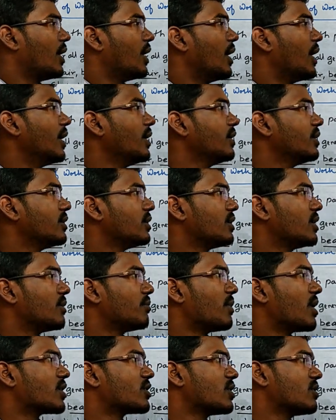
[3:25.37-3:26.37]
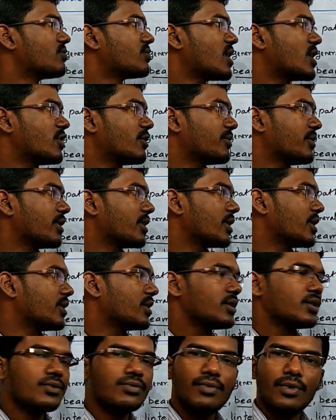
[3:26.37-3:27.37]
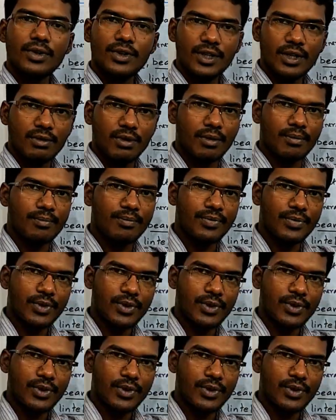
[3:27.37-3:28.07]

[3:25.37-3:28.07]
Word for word: And maximum size of aggregate is forty millimeters.